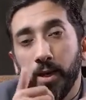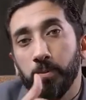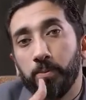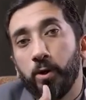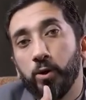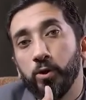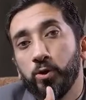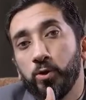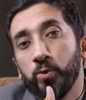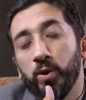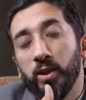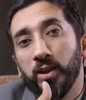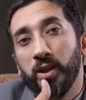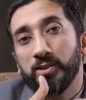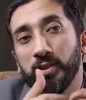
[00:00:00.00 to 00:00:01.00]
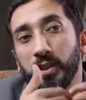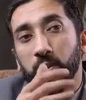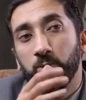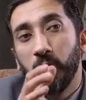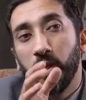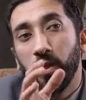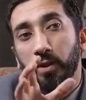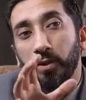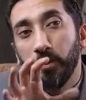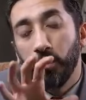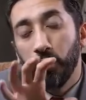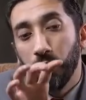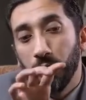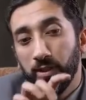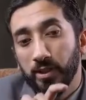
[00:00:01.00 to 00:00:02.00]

In part 2, Allah says, well, you know,